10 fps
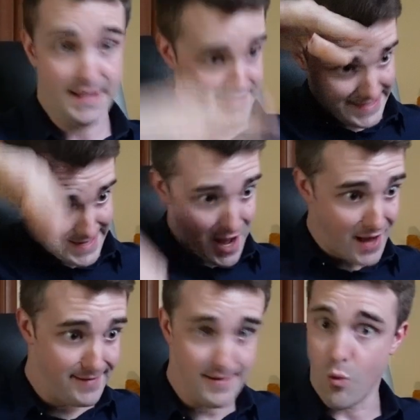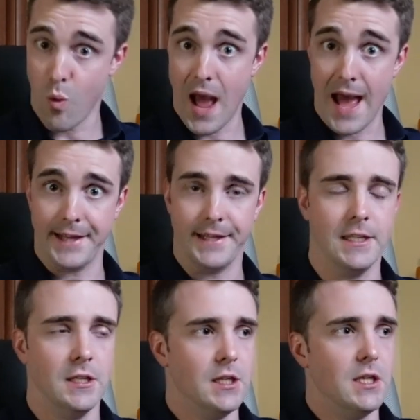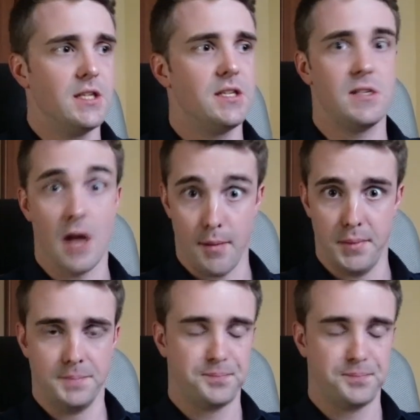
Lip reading: It's the underway. Sub.